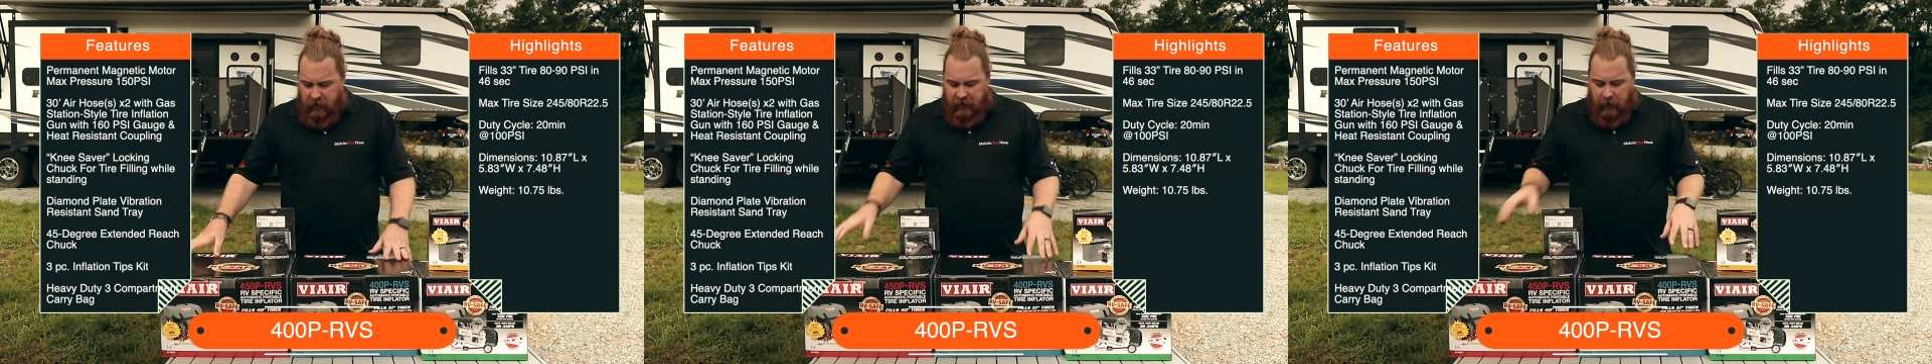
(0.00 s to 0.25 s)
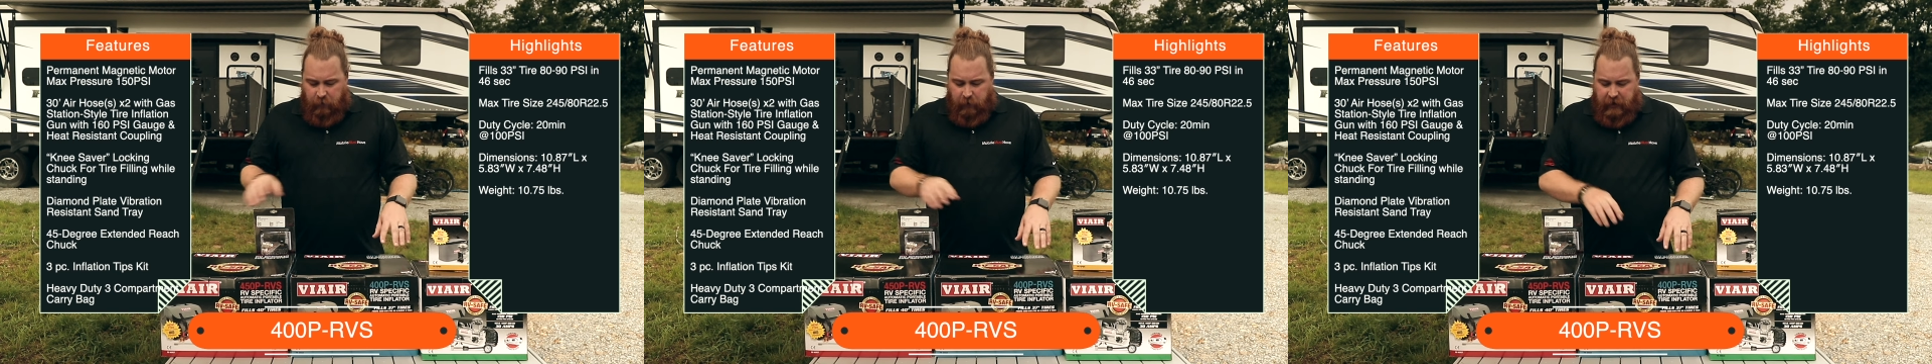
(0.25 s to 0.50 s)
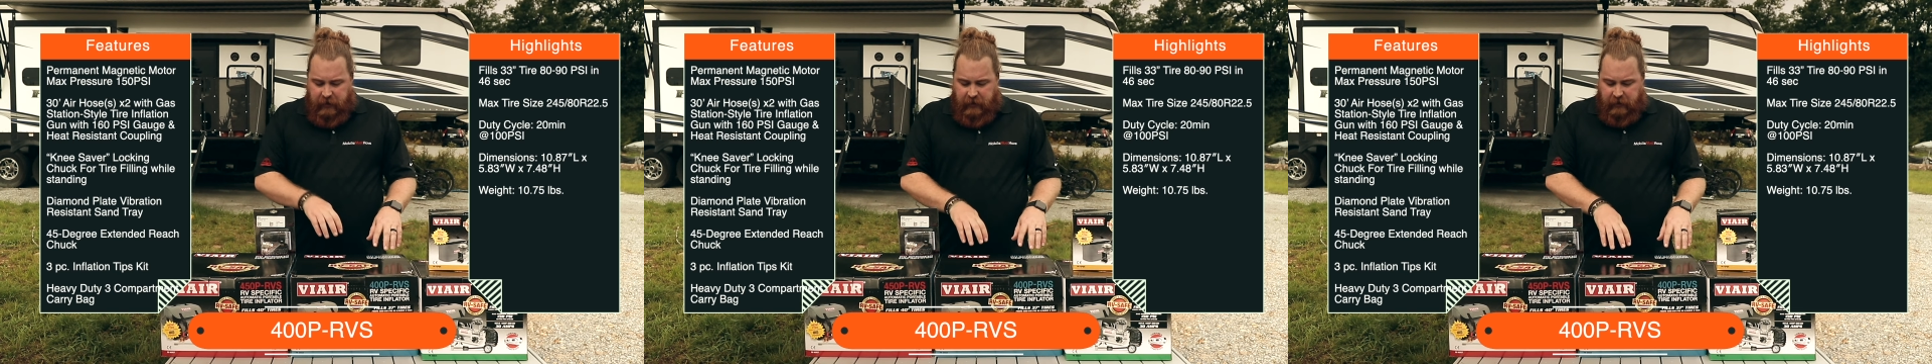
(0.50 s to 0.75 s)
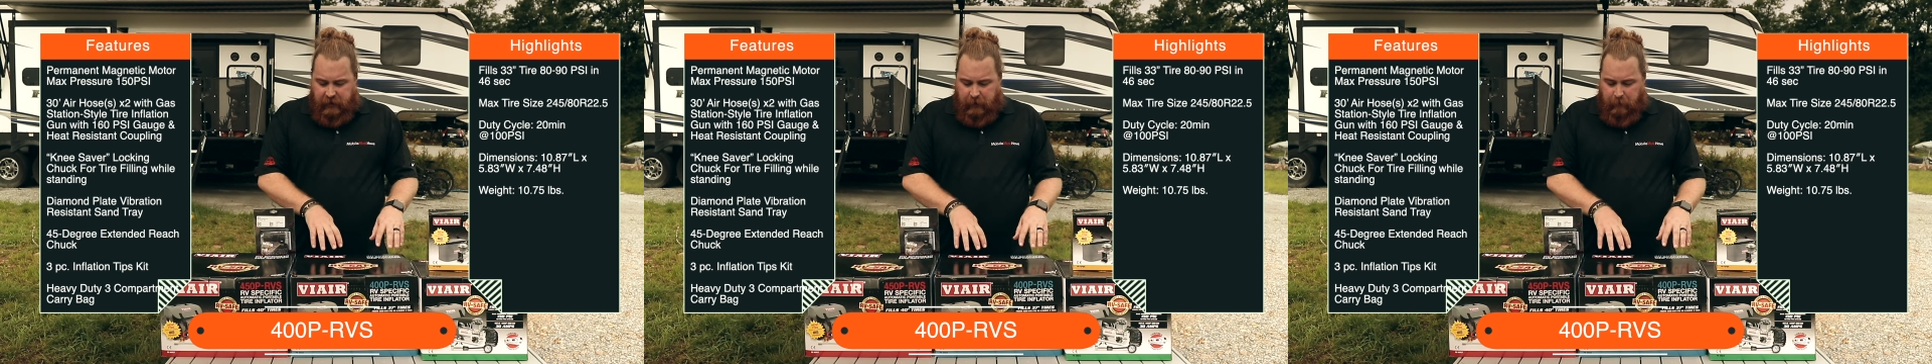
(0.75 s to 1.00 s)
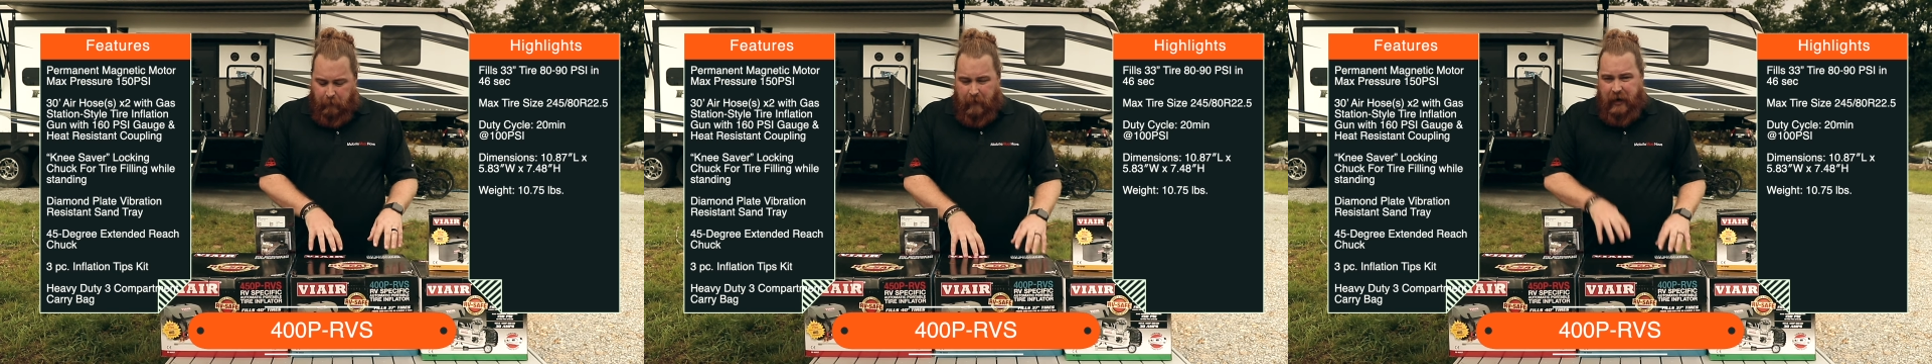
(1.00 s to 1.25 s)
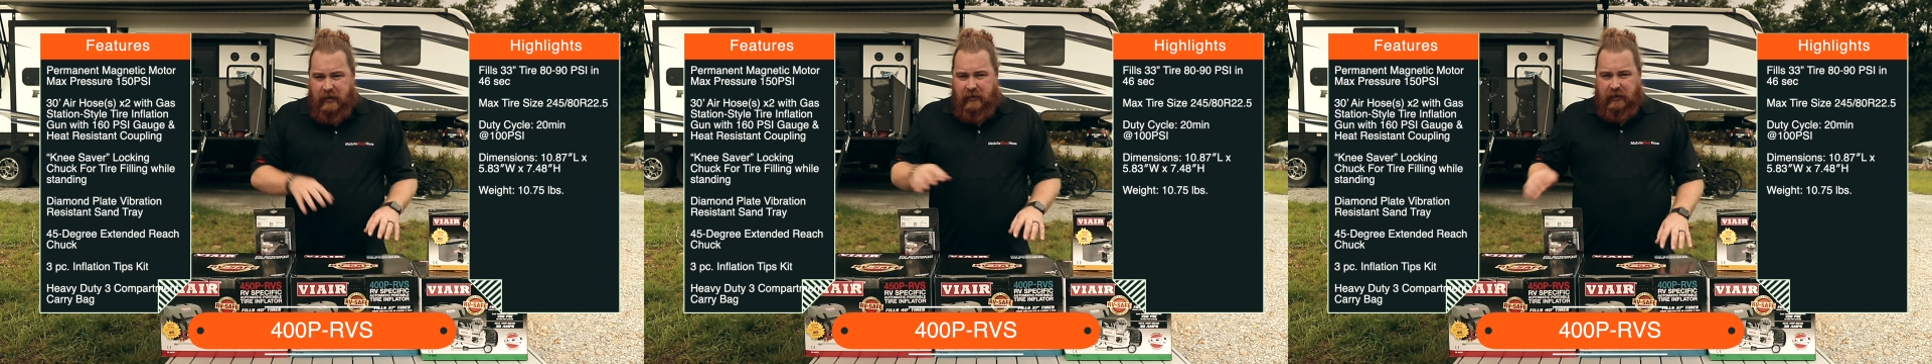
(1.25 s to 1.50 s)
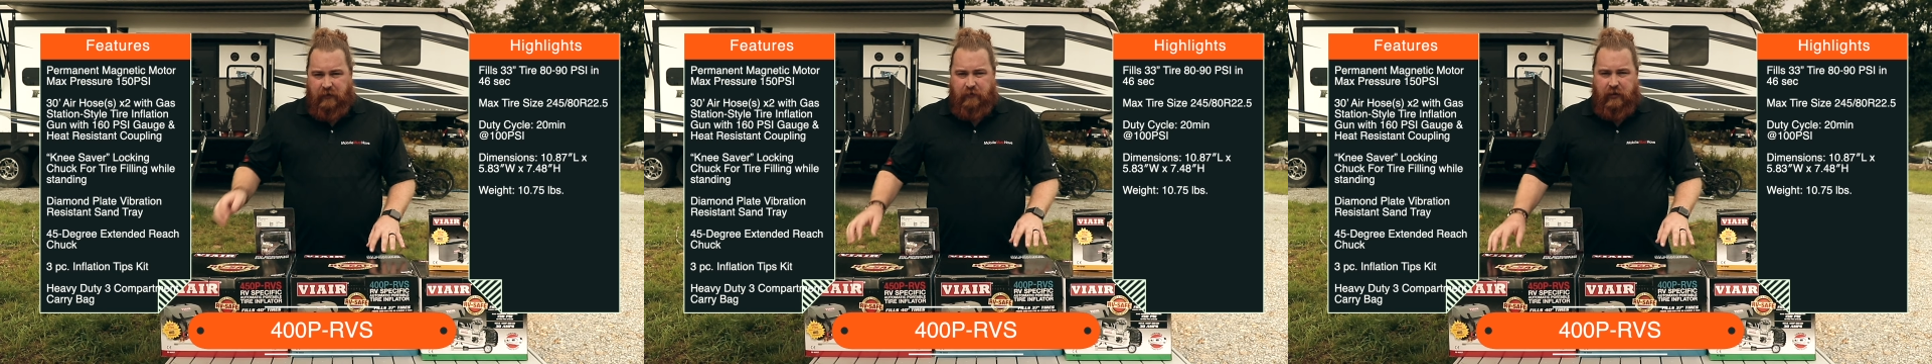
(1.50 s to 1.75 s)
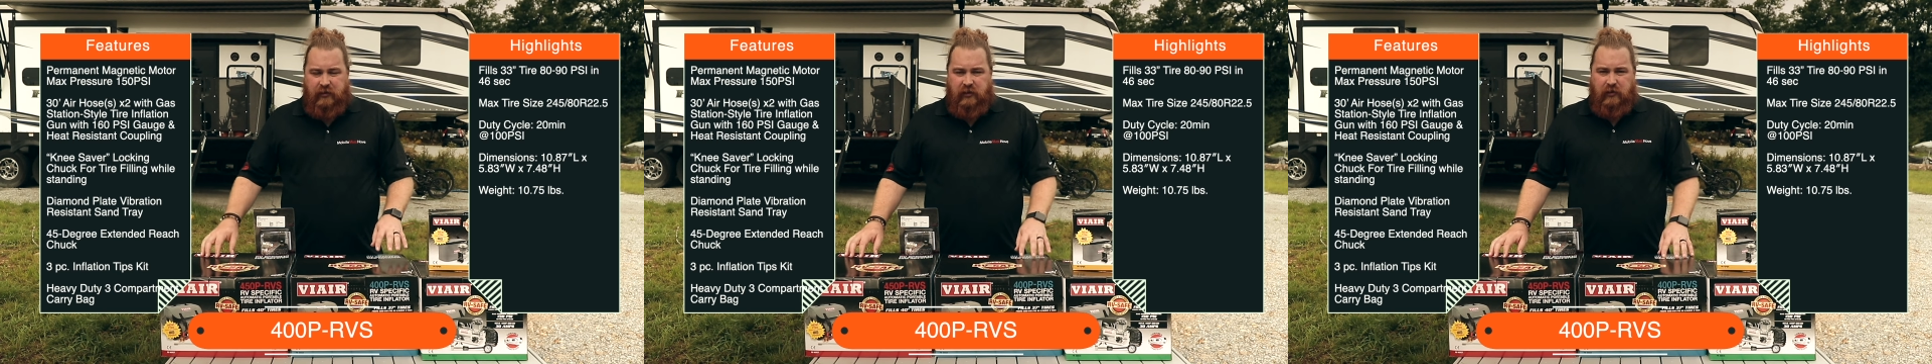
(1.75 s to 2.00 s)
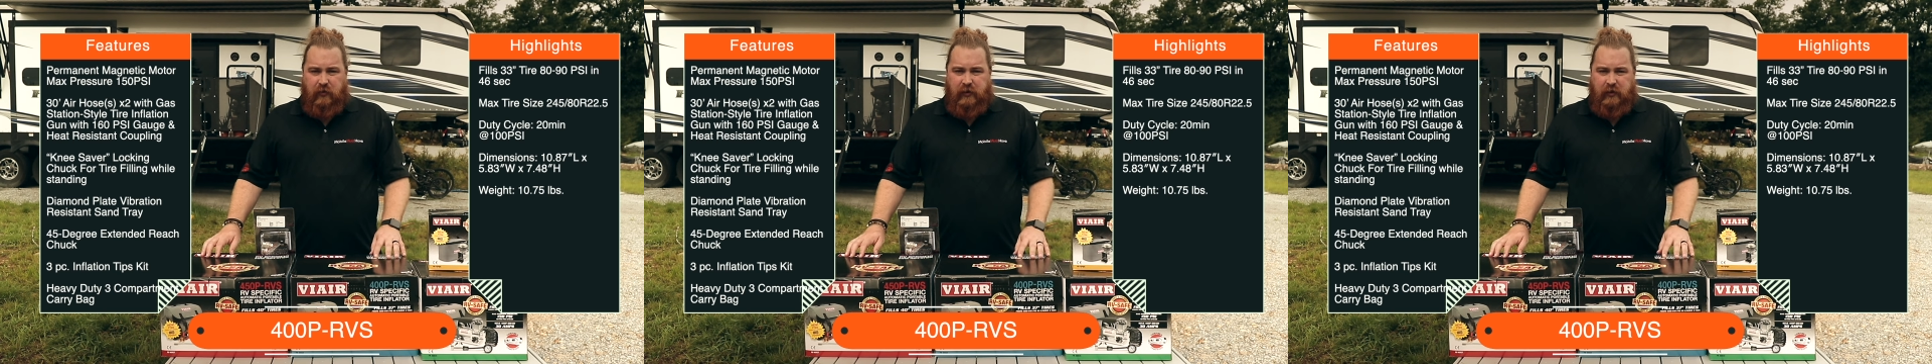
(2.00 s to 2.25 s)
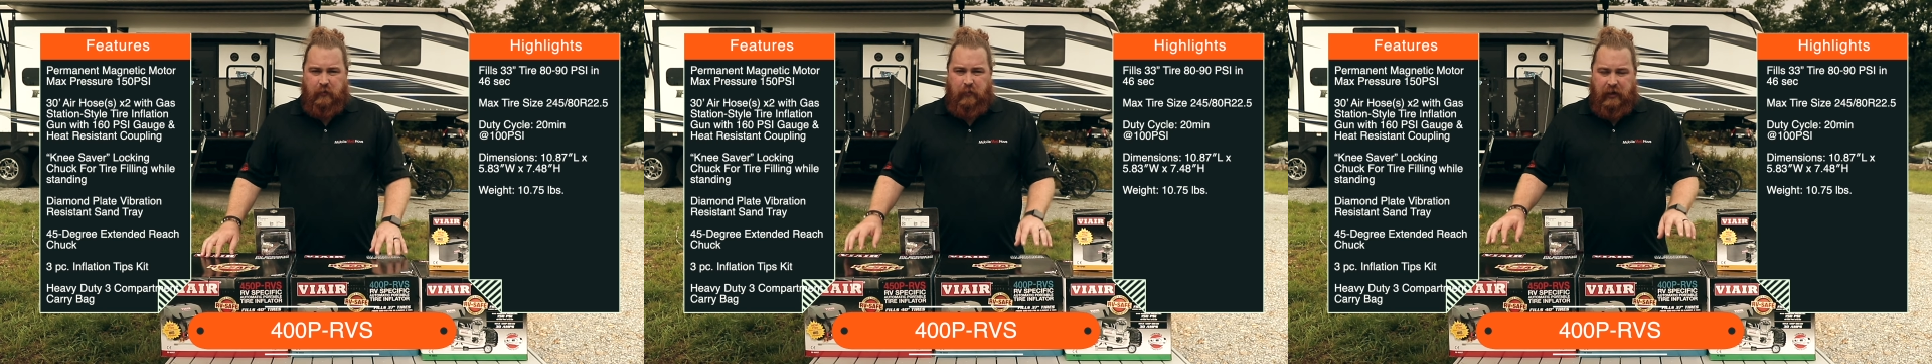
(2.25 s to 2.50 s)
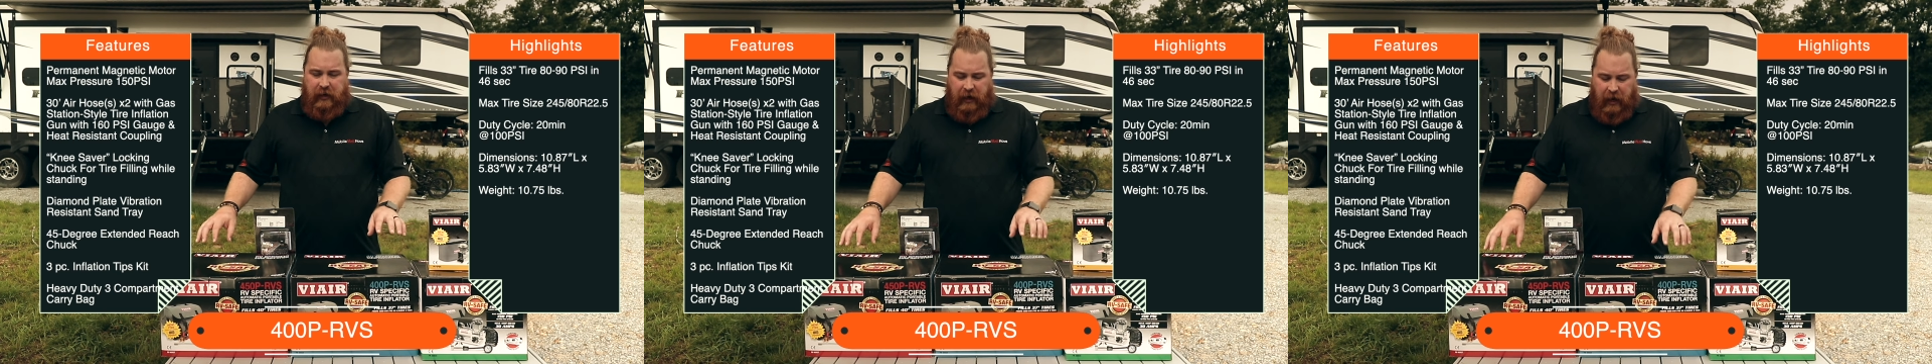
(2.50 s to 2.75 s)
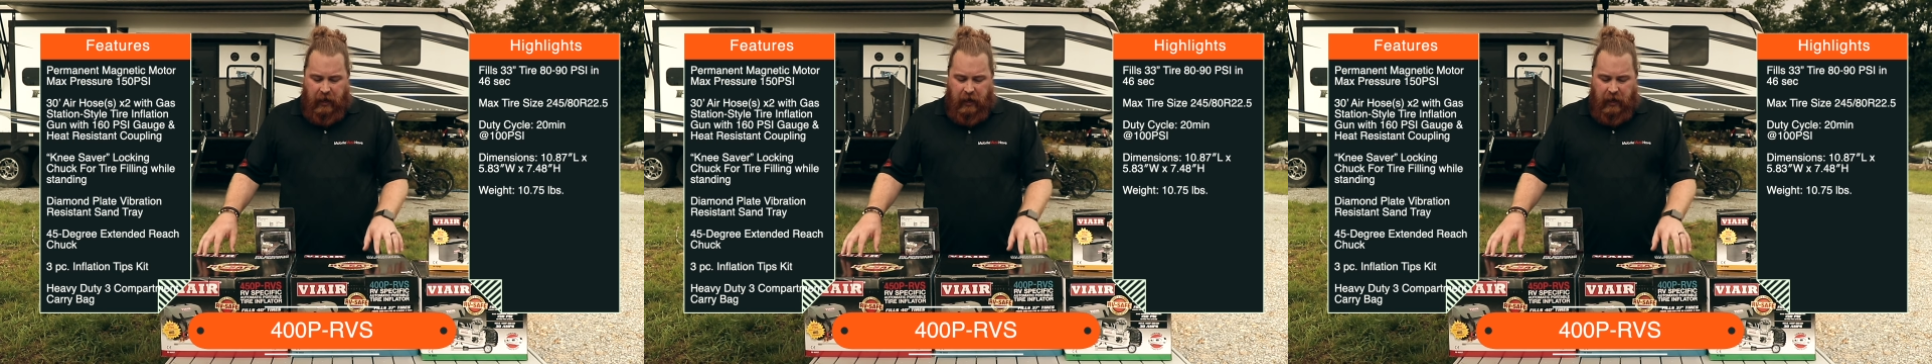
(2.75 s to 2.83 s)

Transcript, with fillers: Now really the main difference is going to be